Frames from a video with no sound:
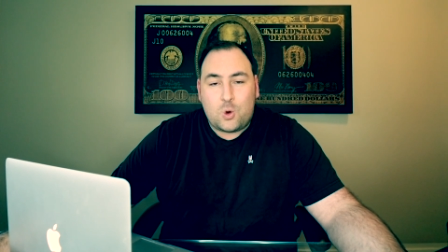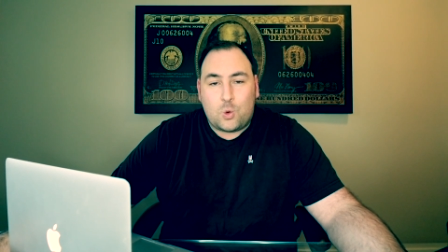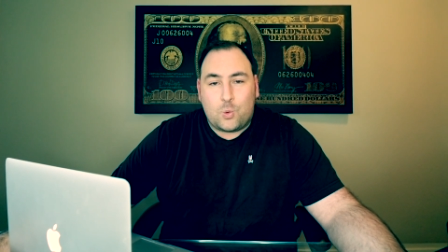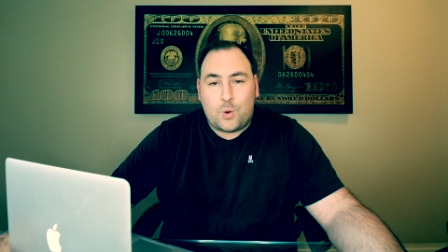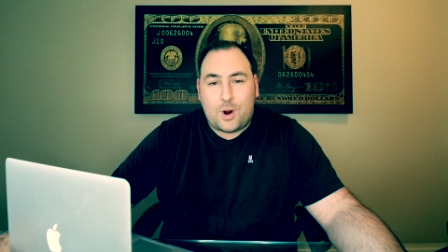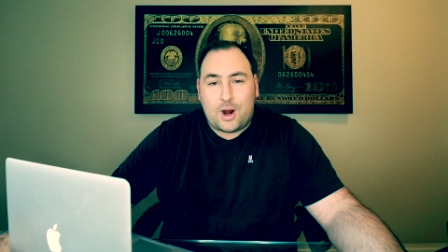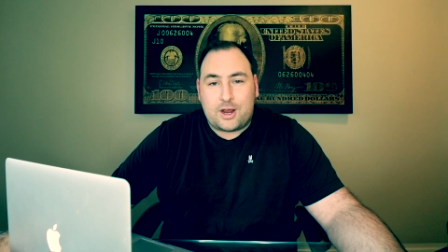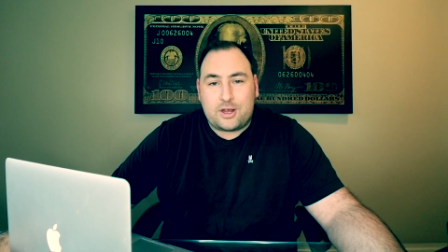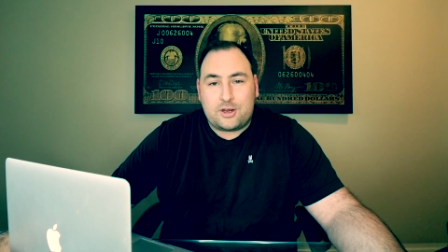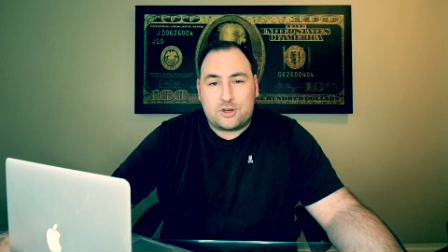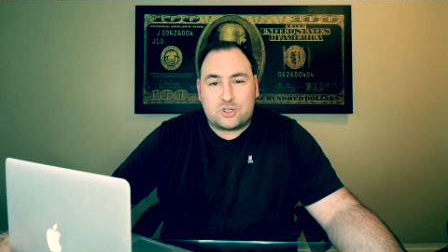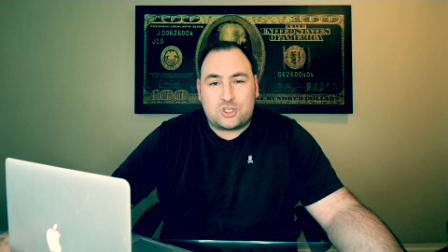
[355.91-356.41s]

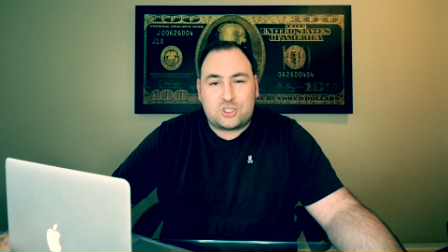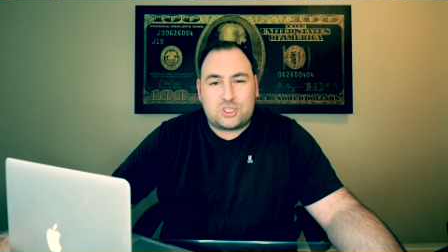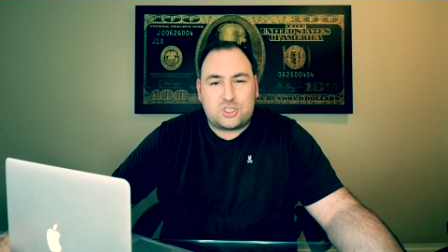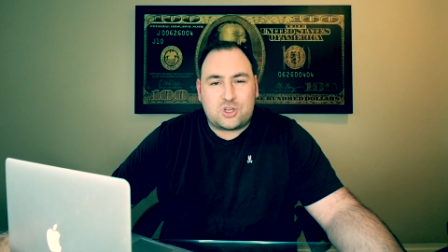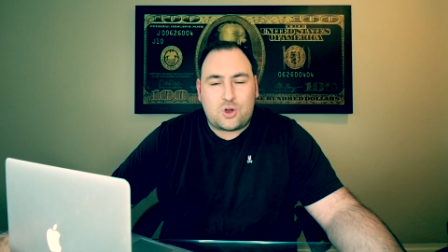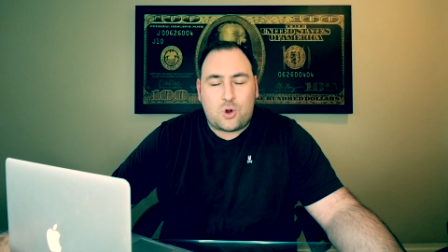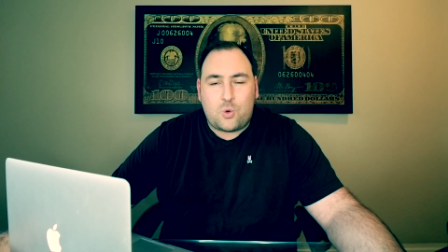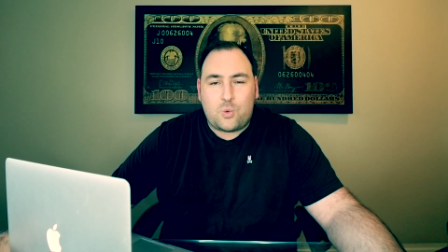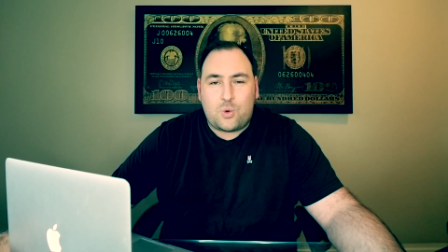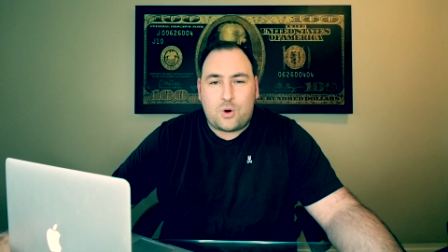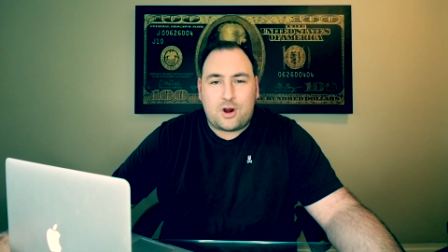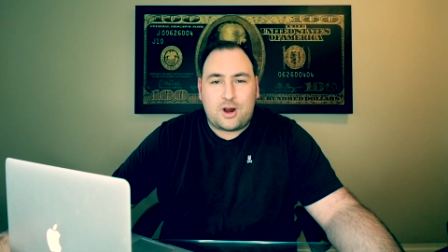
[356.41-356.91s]
where you're
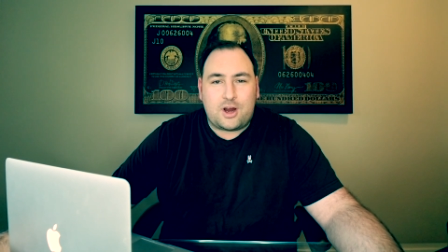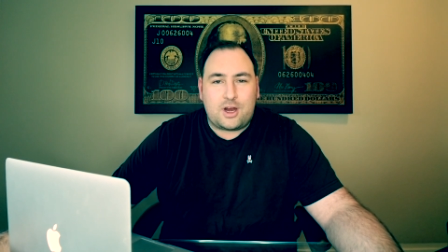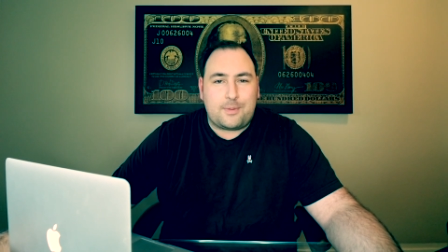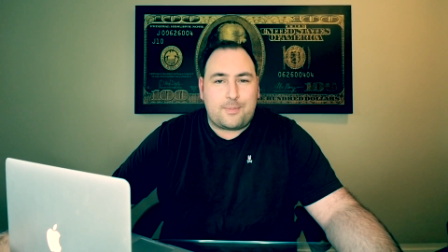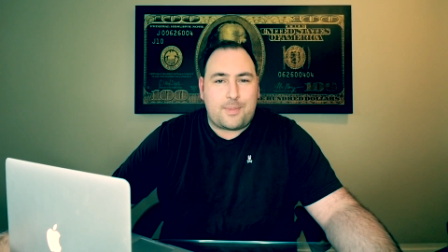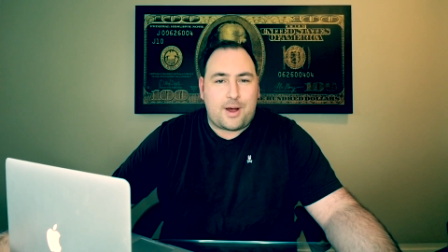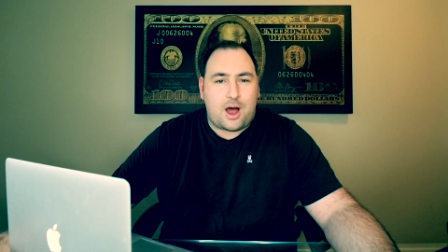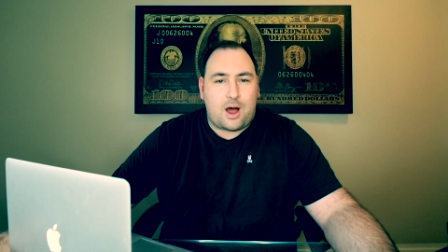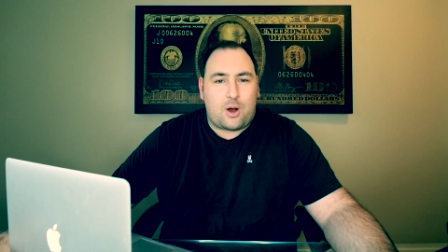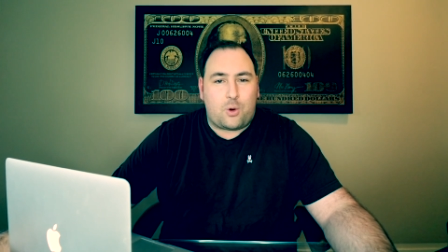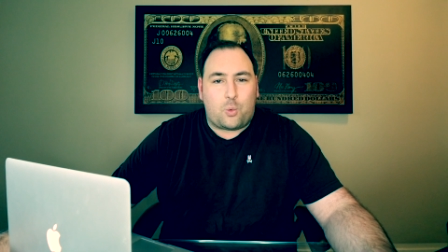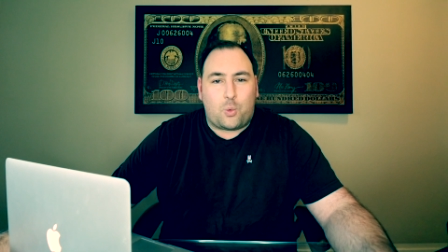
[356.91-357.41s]
so worried
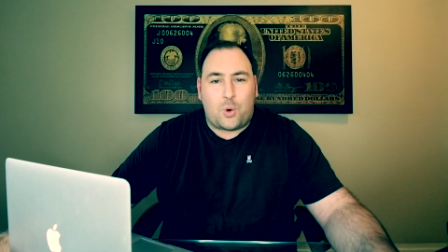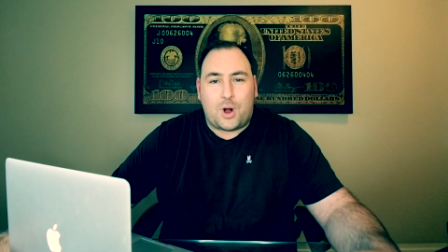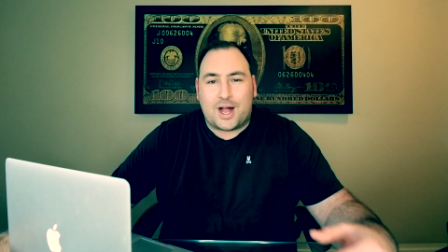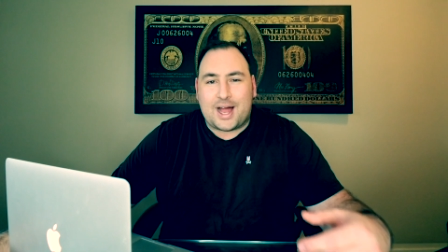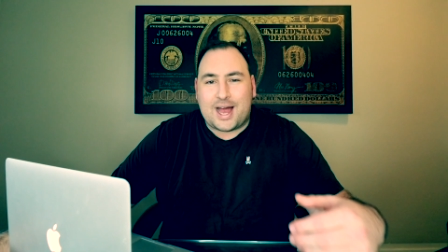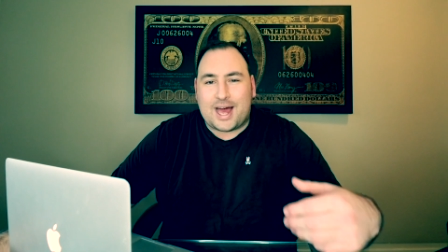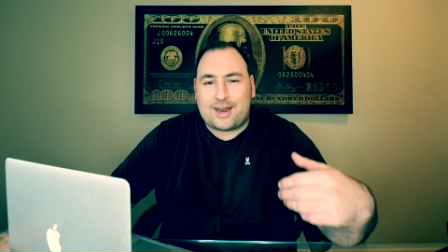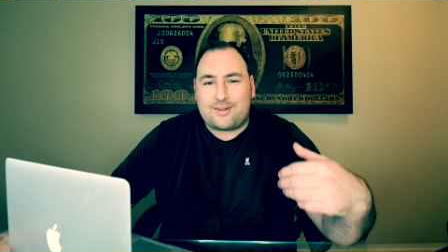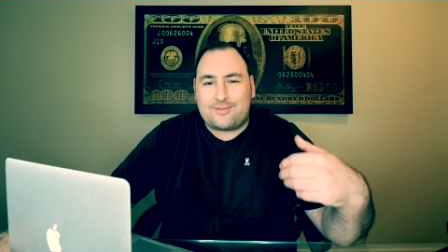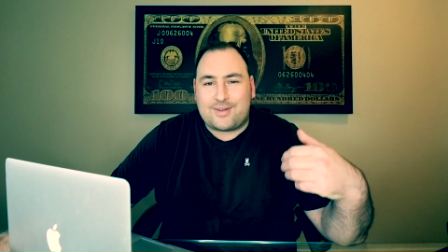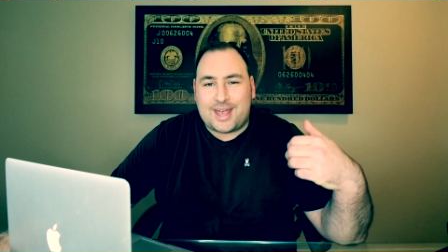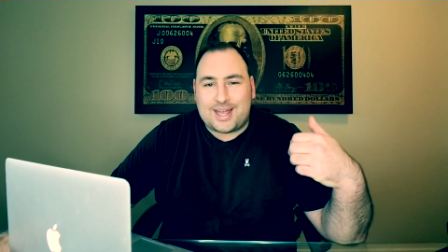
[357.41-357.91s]
about what
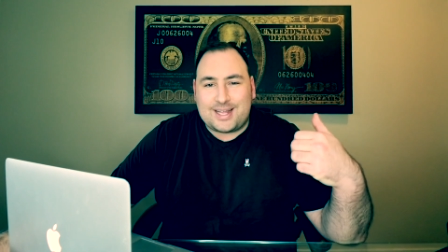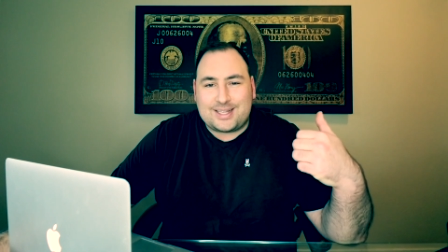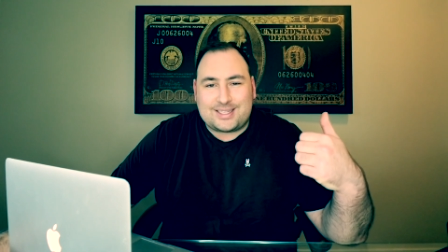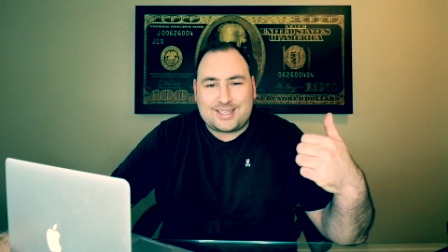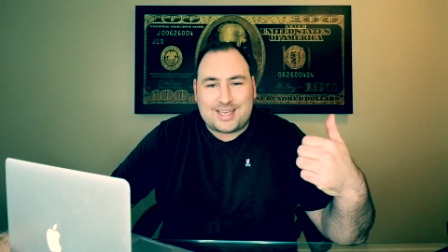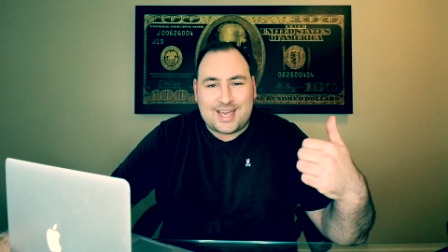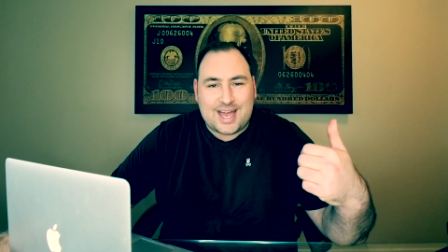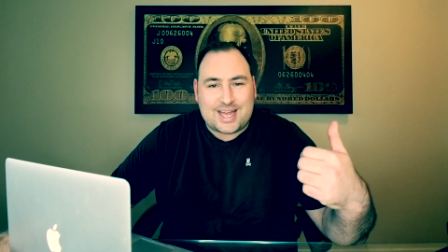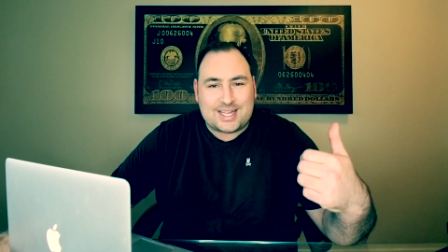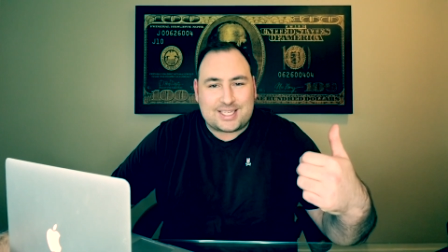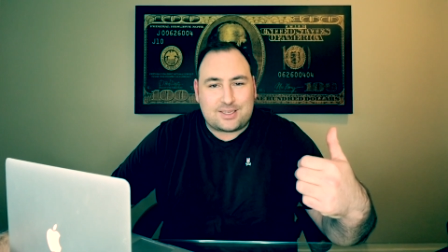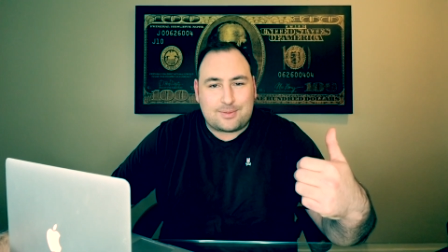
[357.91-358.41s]
kind of A
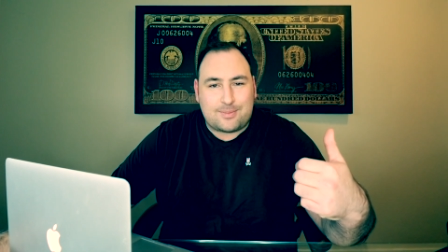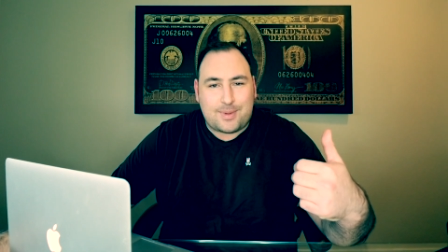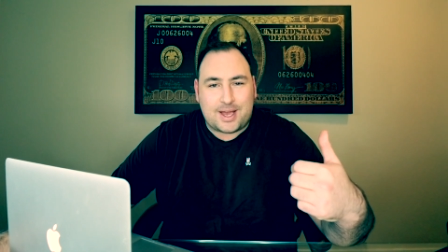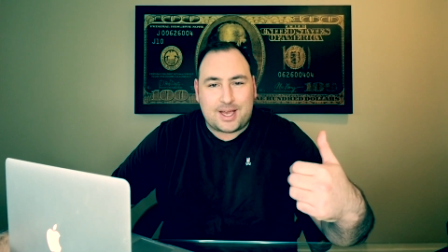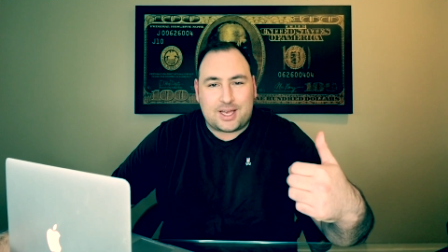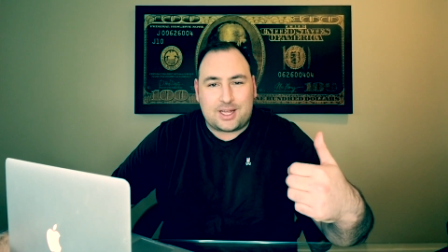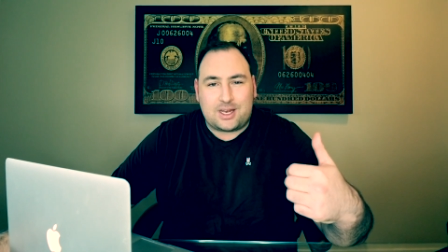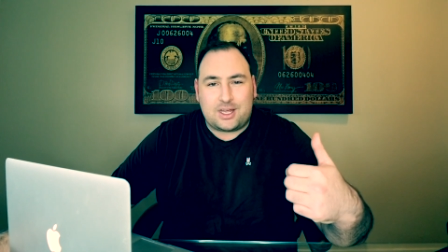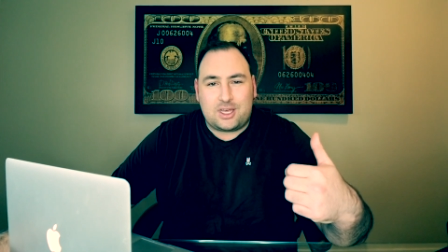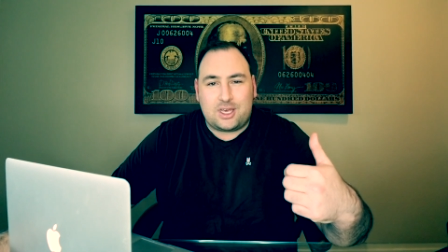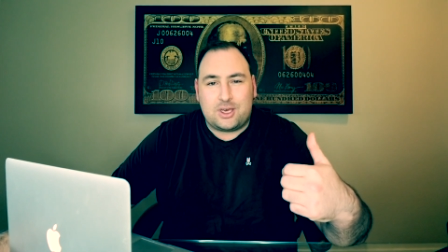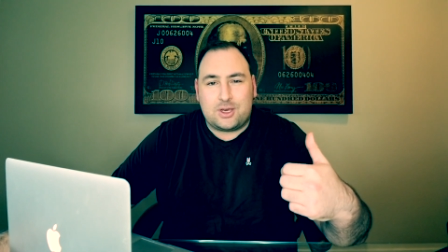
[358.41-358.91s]
T S am I
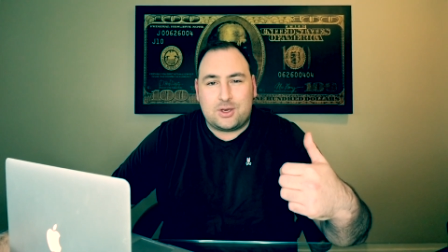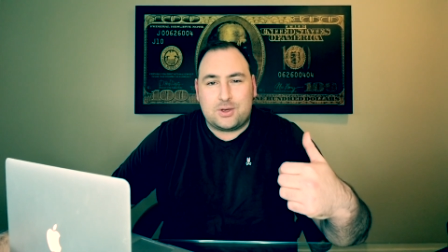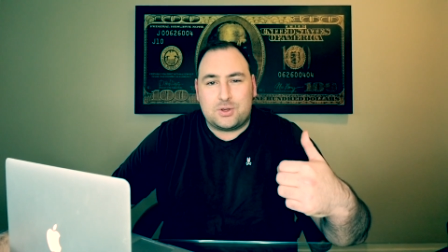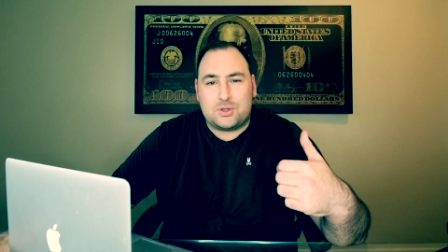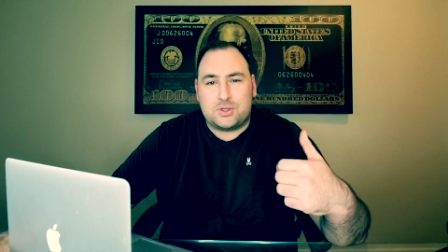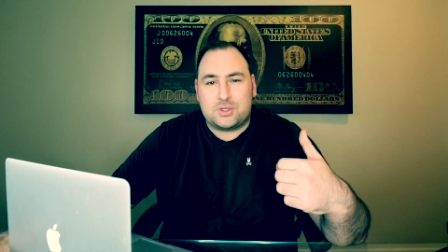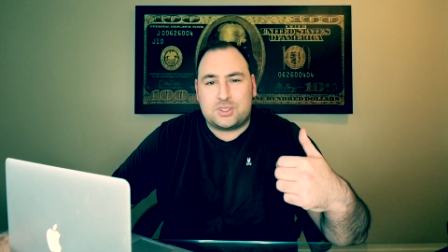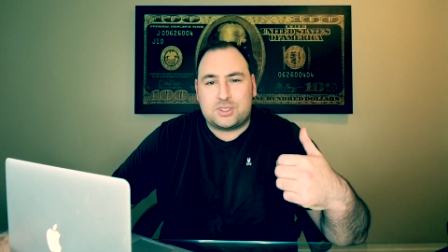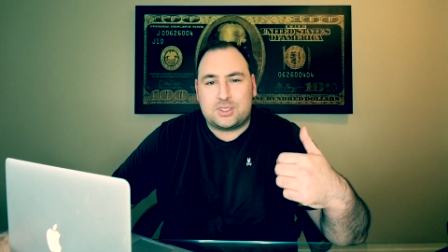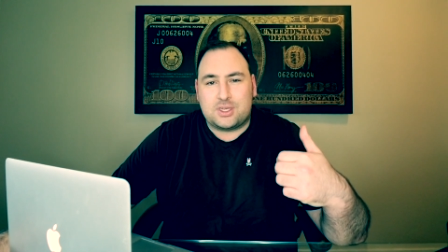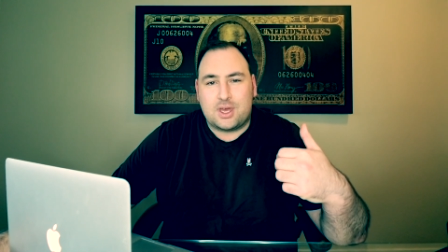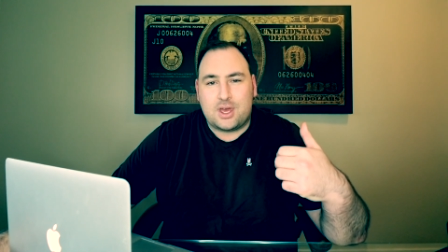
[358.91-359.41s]
going to
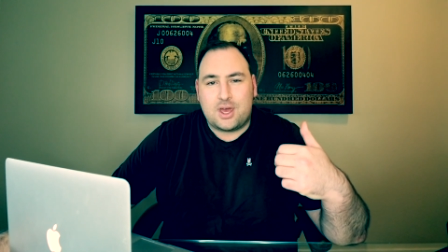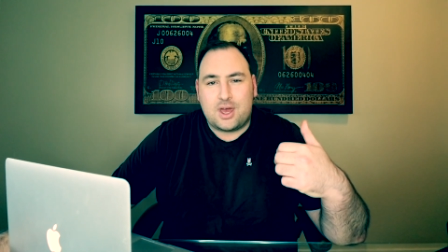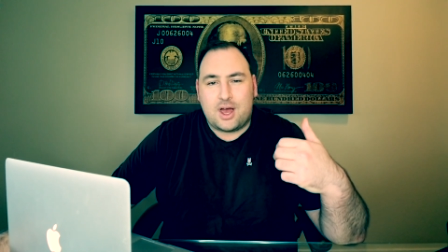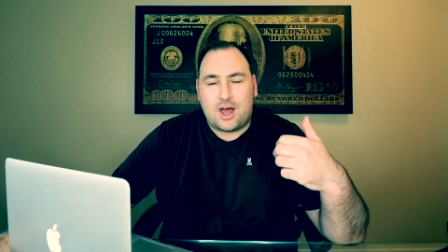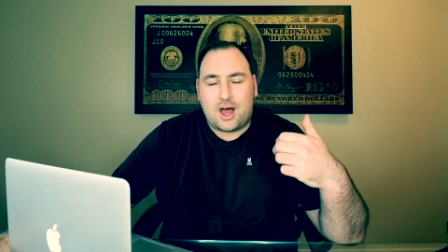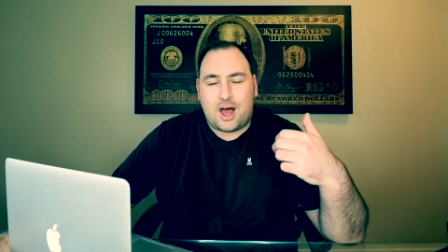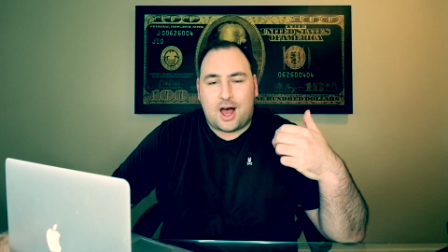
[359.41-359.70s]
use?